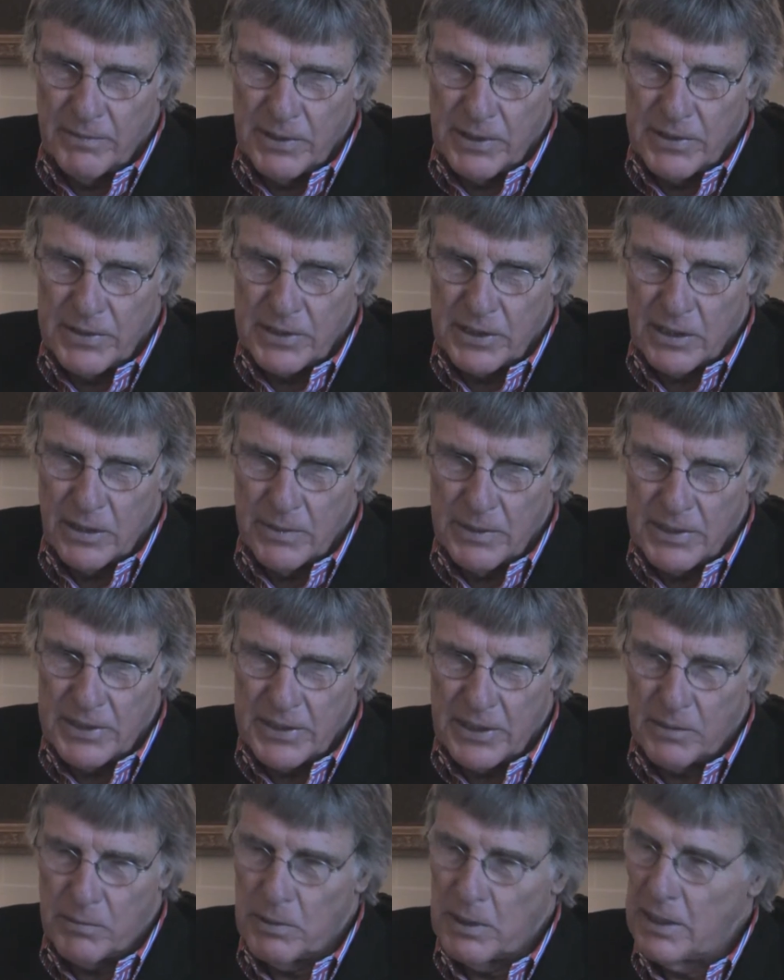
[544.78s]
years ago, he
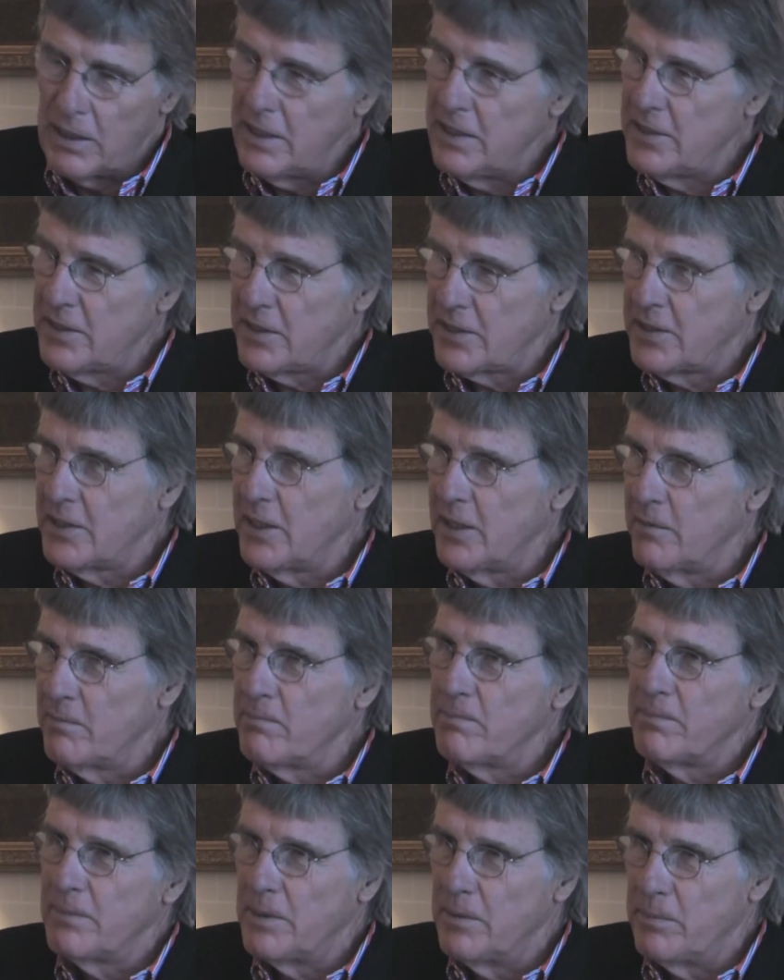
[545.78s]
said, well, he's just there
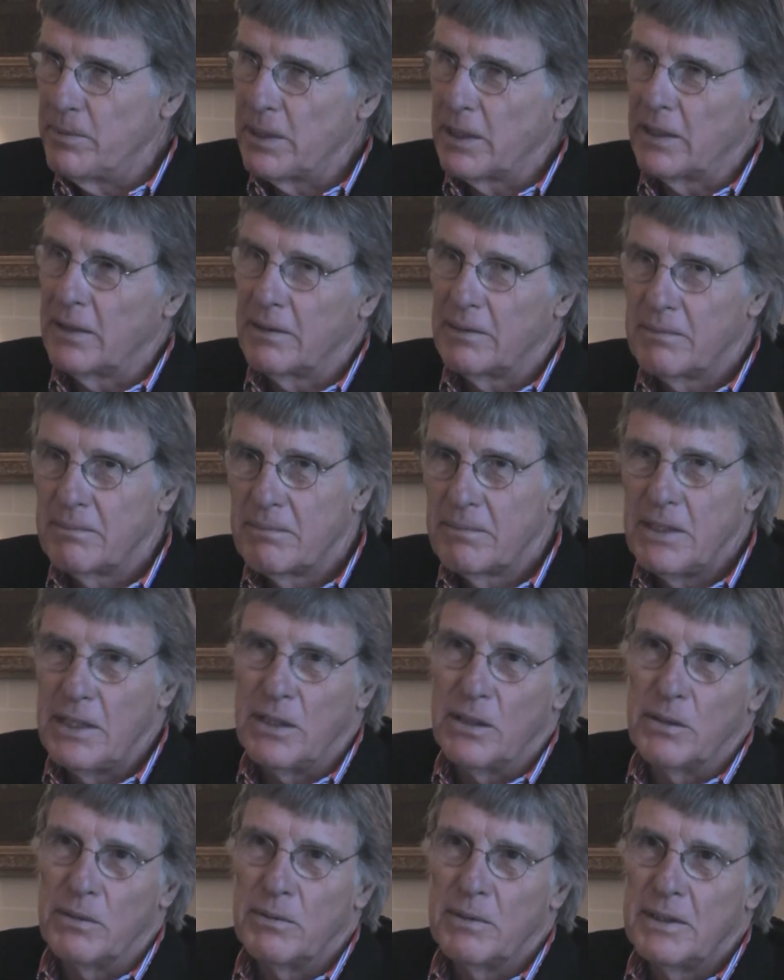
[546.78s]
to bring, you
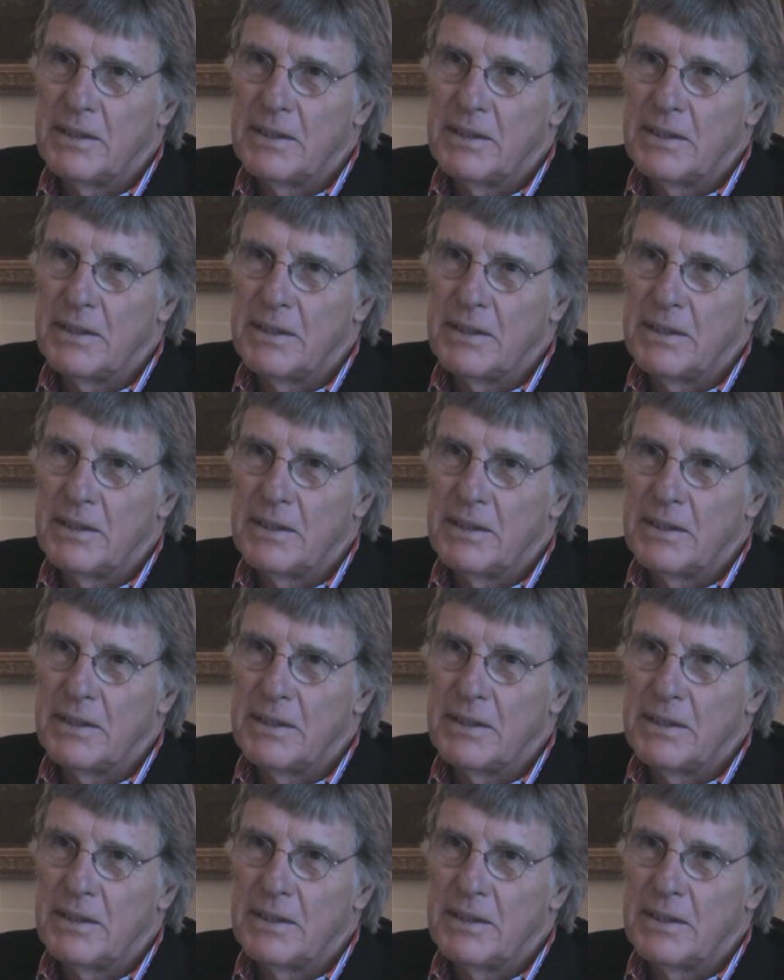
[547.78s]
know,